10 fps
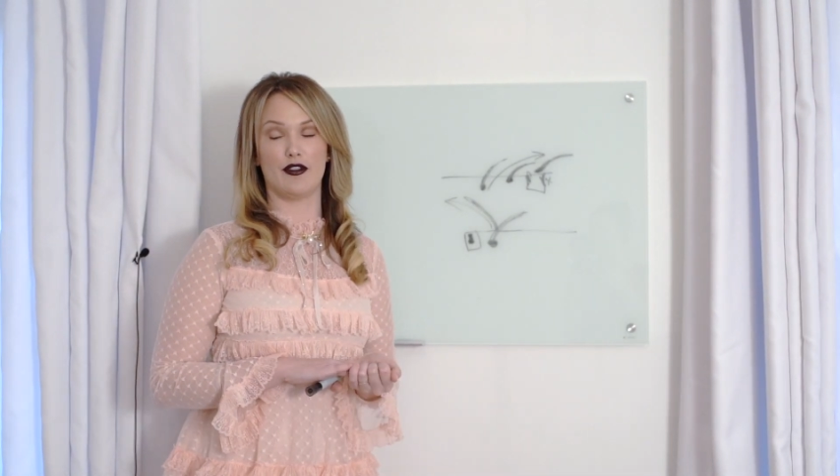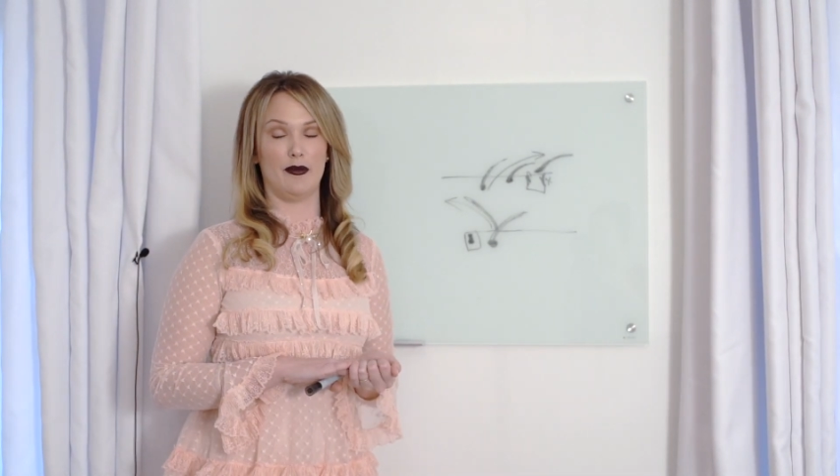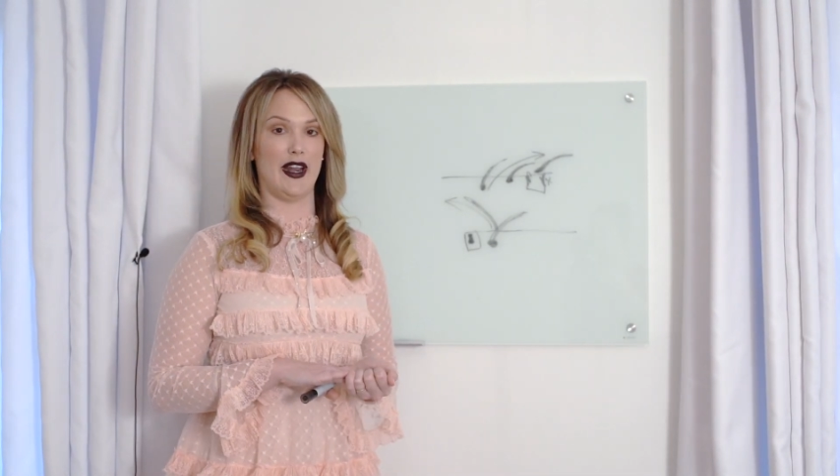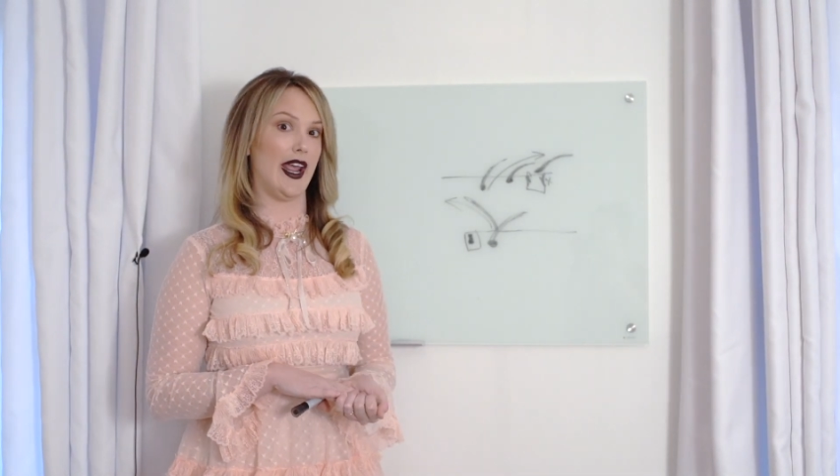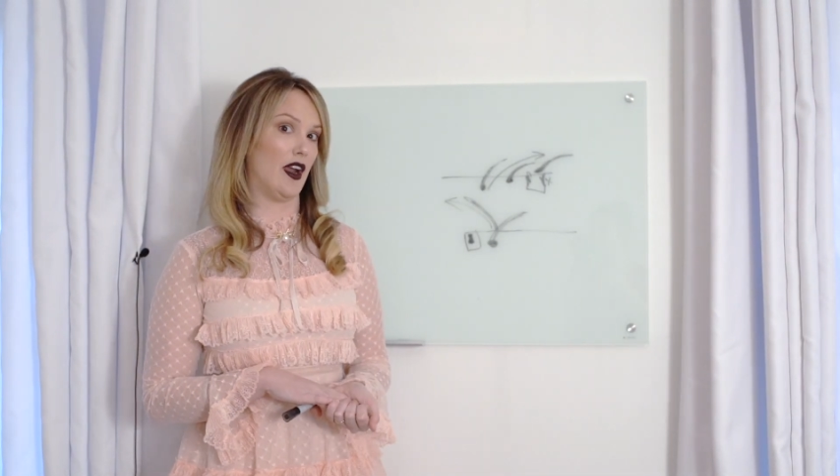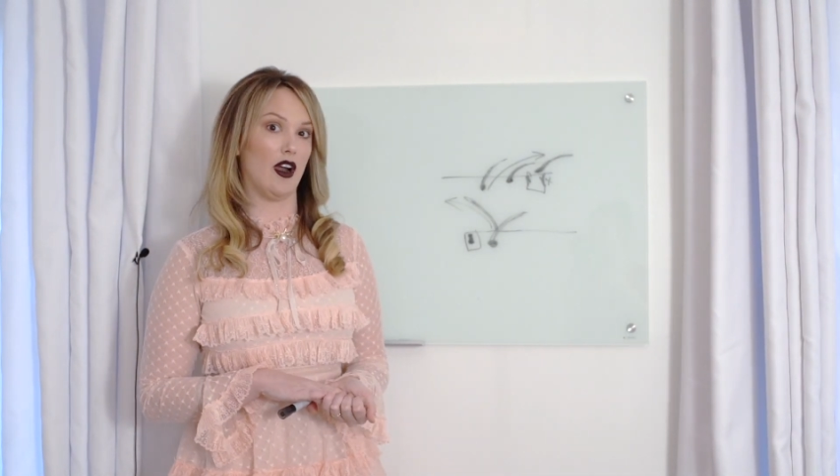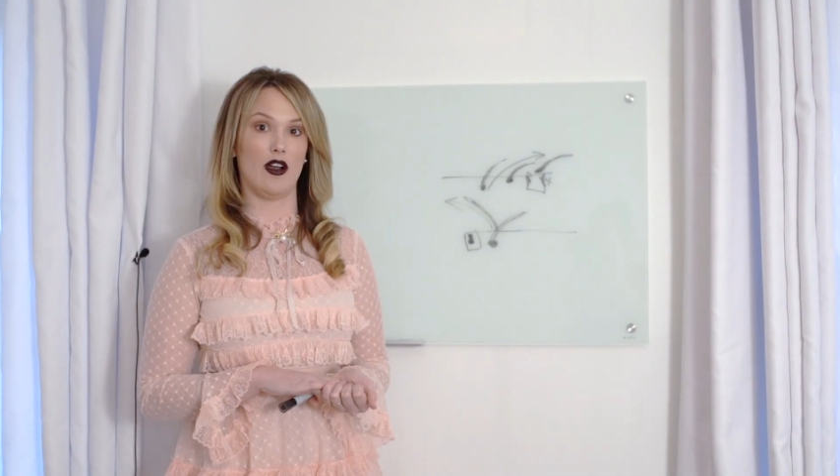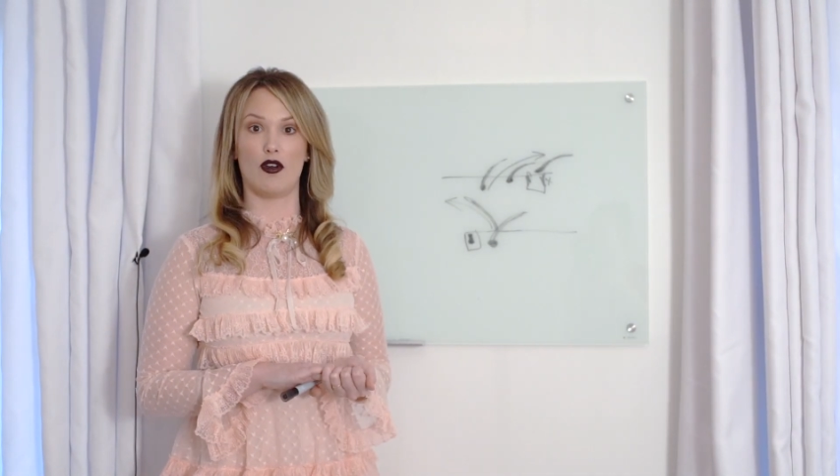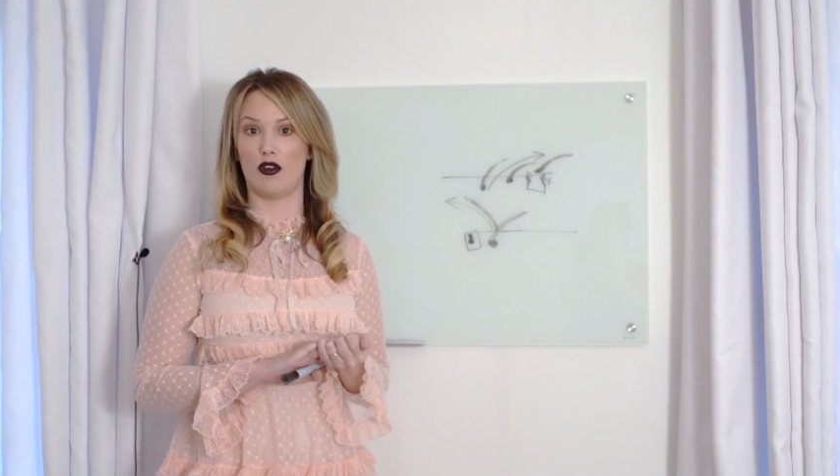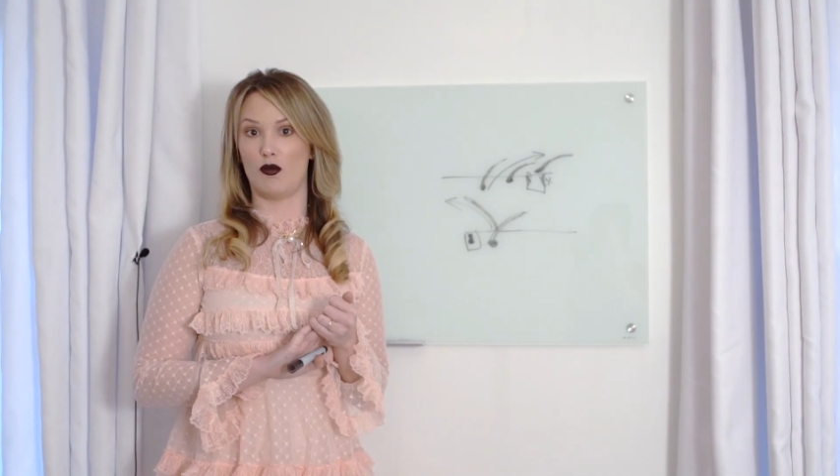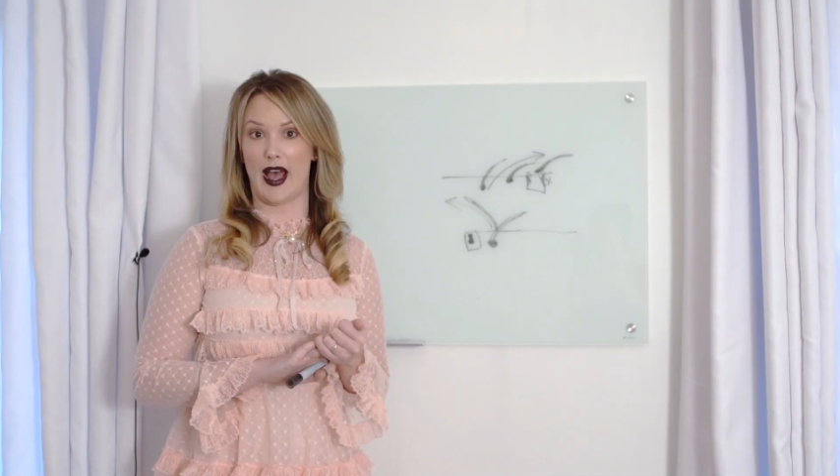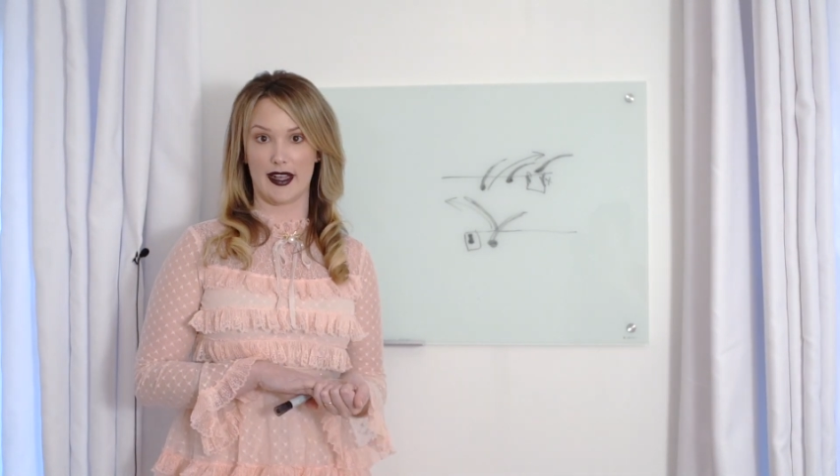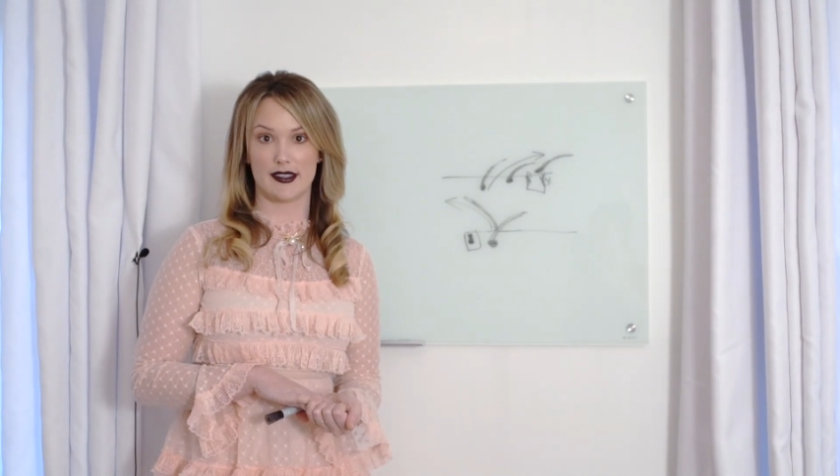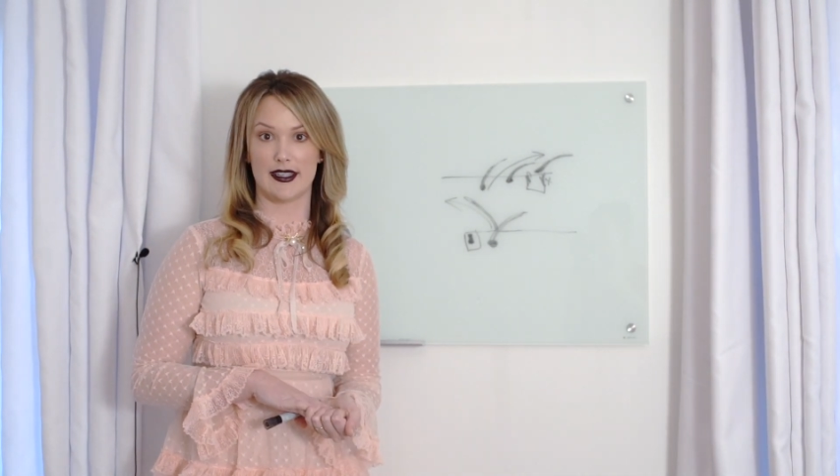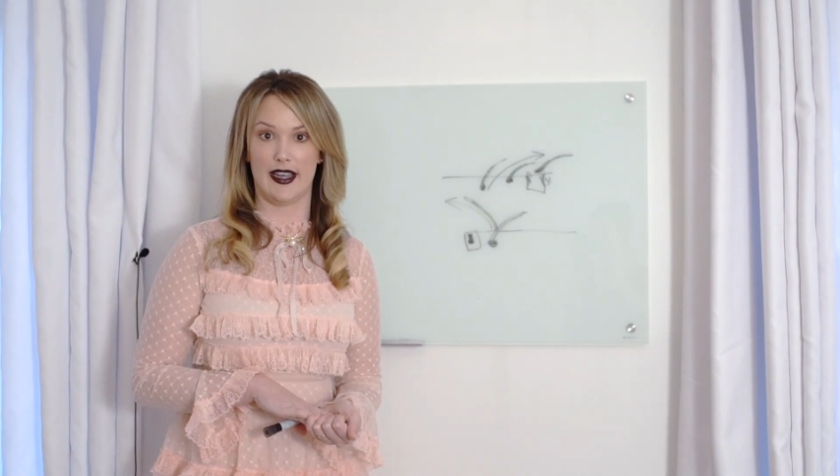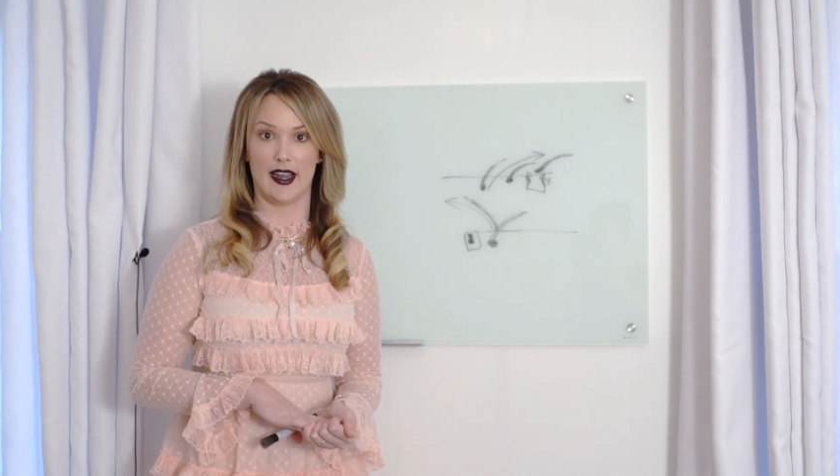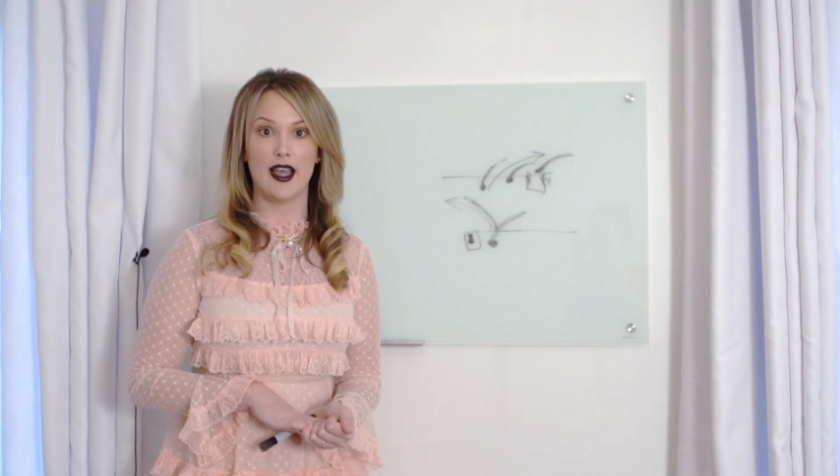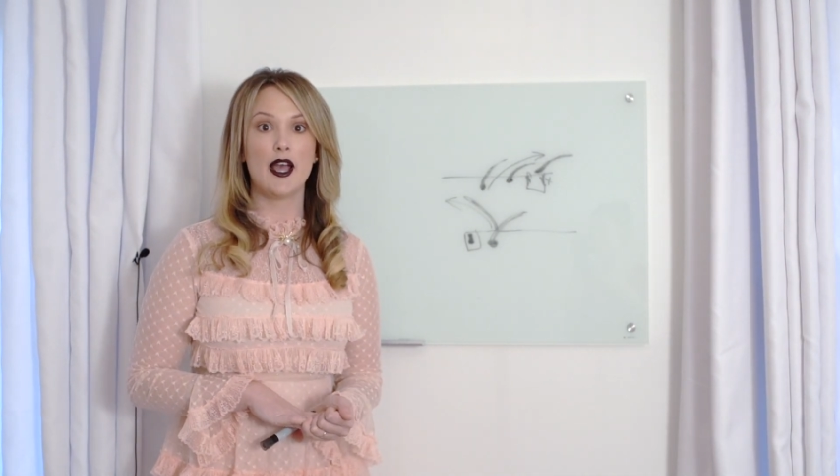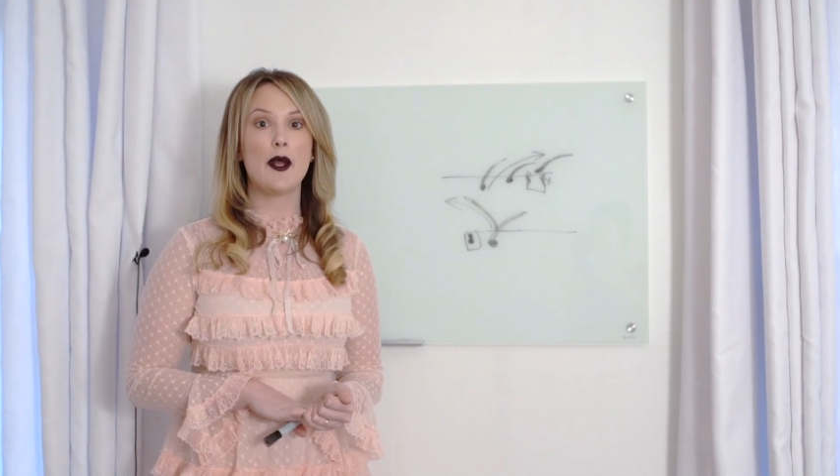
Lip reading: from Nair or waxing?